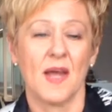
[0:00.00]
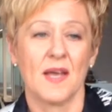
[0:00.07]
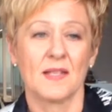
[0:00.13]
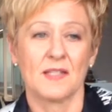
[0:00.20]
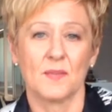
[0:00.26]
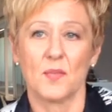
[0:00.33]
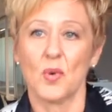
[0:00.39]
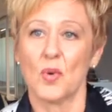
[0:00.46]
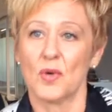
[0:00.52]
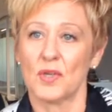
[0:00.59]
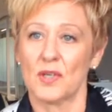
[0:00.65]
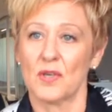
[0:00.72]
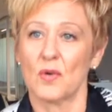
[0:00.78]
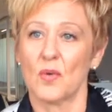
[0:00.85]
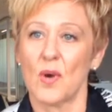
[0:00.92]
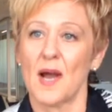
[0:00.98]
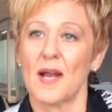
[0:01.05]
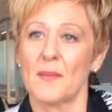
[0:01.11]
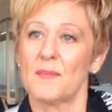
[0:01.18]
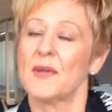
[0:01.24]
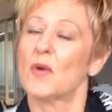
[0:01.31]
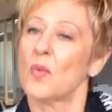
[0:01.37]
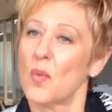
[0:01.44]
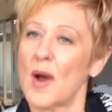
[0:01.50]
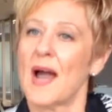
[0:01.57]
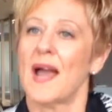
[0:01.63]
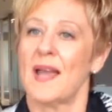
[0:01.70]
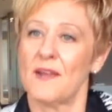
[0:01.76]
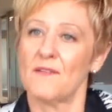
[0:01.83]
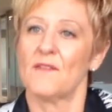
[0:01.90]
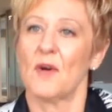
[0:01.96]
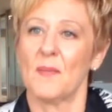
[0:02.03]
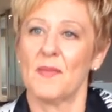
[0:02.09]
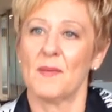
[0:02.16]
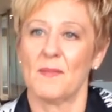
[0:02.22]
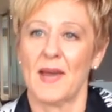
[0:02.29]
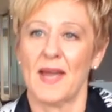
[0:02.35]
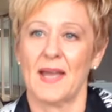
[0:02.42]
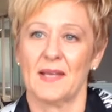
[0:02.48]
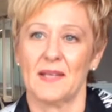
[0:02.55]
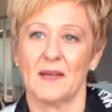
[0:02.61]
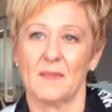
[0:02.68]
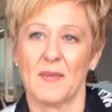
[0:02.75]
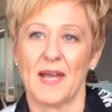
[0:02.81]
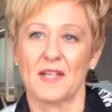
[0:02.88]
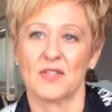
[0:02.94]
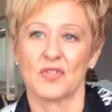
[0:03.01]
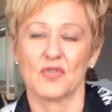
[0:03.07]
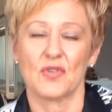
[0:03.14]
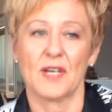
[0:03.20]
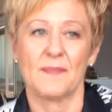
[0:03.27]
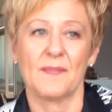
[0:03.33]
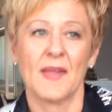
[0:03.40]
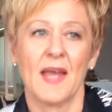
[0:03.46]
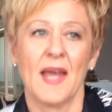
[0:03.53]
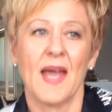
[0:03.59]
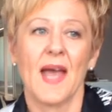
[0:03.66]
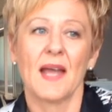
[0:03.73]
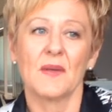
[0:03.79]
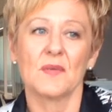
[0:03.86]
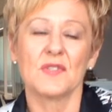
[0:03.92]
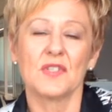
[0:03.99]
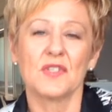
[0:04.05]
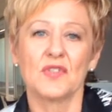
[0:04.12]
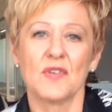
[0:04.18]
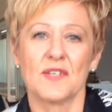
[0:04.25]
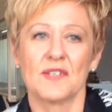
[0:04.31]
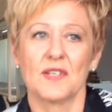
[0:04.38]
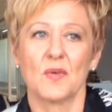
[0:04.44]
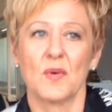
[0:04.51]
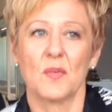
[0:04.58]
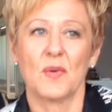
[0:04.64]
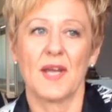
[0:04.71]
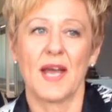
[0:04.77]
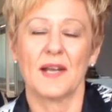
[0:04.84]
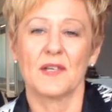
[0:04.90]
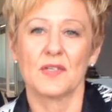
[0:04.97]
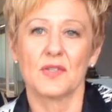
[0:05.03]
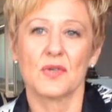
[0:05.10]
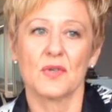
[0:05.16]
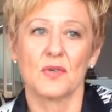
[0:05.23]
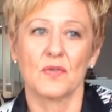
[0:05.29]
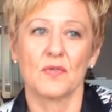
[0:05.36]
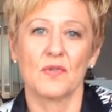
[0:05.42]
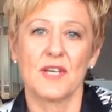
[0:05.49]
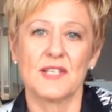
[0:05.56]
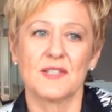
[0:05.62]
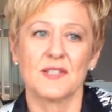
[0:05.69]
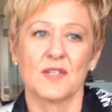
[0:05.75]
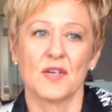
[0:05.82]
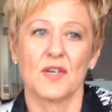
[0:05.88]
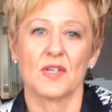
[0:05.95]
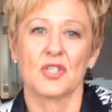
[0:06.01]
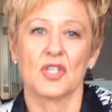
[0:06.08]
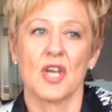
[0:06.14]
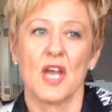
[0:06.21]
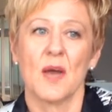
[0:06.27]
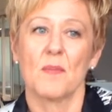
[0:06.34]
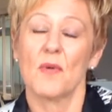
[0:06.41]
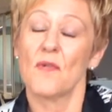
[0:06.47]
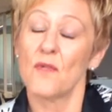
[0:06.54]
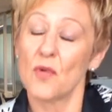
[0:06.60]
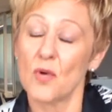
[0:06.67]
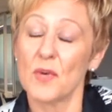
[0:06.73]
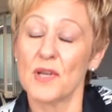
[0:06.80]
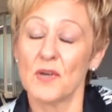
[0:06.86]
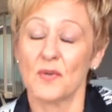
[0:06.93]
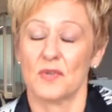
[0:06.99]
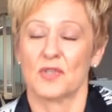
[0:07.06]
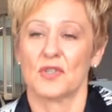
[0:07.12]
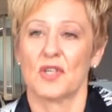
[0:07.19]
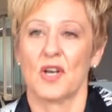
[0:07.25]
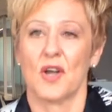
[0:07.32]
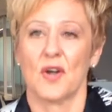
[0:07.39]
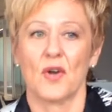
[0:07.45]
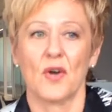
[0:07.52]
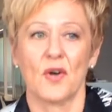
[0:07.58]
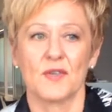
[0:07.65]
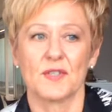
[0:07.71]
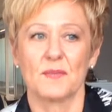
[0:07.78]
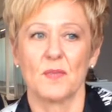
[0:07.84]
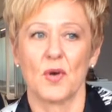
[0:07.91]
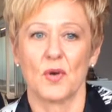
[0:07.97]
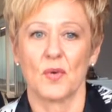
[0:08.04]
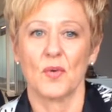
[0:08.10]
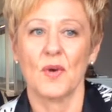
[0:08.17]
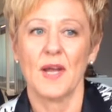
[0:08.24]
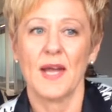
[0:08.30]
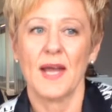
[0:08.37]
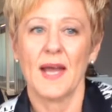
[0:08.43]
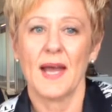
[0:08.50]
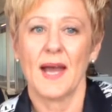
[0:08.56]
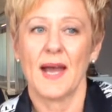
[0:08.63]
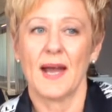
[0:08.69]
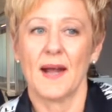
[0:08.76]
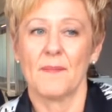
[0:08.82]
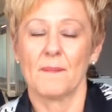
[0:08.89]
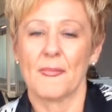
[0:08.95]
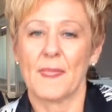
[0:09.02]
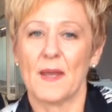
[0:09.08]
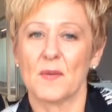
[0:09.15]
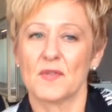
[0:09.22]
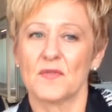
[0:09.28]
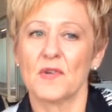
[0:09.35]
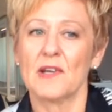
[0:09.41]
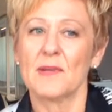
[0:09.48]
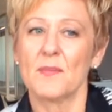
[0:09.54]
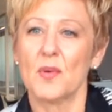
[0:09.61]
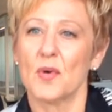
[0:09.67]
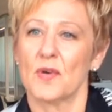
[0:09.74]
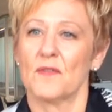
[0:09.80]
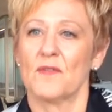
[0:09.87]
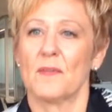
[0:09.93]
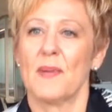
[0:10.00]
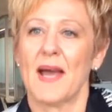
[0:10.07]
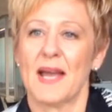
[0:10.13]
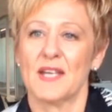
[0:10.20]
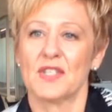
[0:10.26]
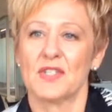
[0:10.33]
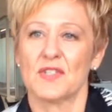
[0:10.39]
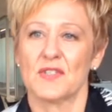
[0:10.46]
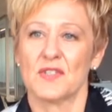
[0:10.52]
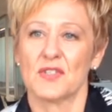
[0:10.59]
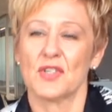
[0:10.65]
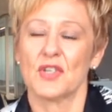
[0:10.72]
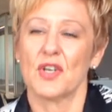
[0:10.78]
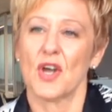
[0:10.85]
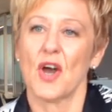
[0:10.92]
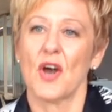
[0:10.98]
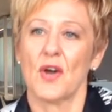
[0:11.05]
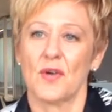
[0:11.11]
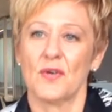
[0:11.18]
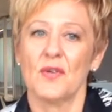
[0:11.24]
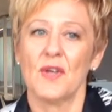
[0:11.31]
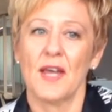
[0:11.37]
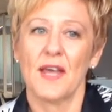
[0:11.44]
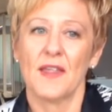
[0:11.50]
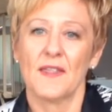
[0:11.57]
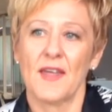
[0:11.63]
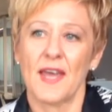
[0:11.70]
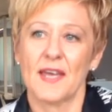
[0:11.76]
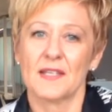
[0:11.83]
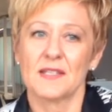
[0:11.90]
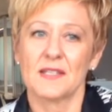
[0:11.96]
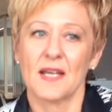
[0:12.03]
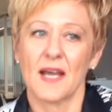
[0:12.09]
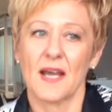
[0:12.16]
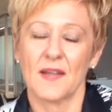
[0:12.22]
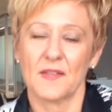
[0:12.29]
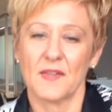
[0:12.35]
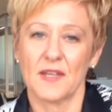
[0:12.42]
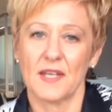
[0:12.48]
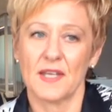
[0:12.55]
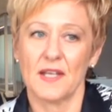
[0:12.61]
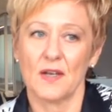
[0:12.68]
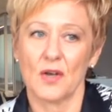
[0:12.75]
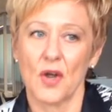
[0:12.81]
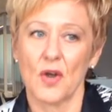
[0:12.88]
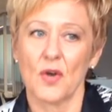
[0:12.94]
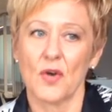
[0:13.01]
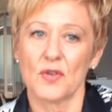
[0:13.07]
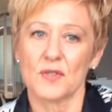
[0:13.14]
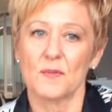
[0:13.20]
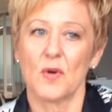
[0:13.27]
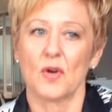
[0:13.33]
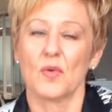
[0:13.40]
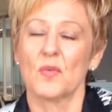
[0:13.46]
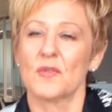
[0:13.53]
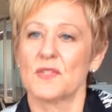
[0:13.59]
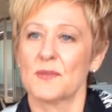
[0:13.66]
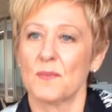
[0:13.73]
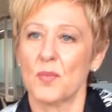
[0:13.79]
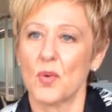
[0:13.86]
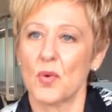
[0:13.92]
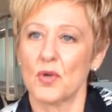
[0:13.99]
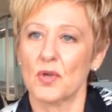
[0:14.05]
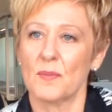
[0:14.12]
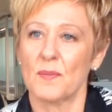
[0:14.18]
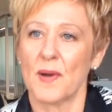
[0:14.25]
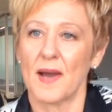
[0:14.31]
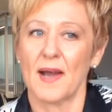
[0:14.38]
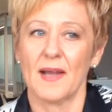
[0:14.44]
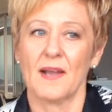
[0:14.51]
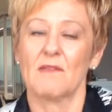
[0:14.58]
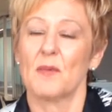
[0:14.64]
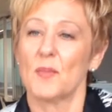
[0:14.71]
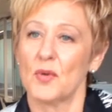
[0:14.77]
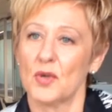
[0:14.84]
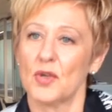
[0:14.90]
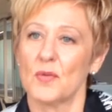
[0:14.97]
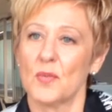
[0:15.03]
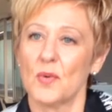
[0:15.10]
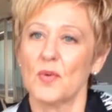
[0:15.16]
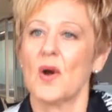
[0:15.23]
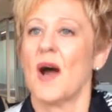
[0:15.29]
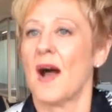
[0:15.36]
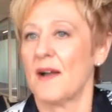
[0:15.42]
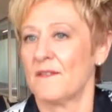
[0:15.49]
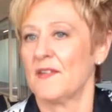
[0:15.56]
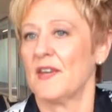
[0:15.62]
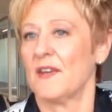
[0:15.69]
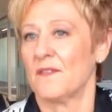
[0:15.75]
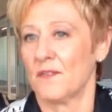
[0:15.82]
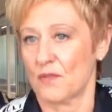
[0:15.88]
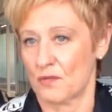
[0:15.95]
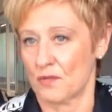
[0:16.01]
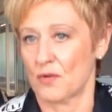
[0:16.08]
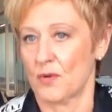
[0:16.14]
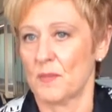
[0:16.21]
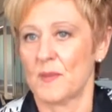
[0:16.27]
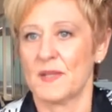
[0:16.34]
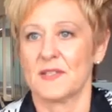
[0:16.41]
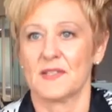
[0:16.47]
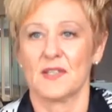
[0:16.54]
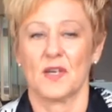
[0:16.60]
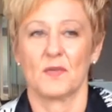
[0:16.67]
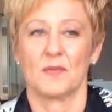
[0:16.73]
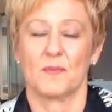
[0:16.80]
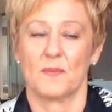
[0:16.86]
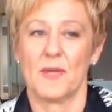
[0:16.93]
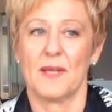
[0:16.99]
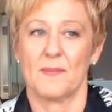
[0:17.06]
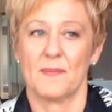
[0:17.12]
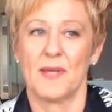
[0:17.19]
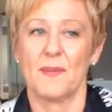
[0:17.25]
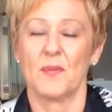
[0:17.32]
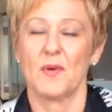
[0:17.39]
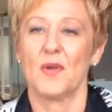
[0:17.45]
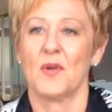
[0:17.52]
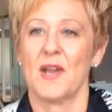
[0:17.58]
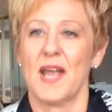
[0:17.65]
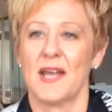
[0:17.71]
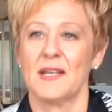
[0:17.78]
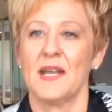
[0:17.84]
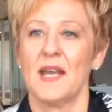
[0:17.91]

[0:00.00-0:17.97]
supported in quite a big way from the mainstream. And it was interesting, when we undertook research before we launched the low-cost model, it was very important for patients to know that the low-cost model was supported by a reputable IVF group. Mm. So people who'd had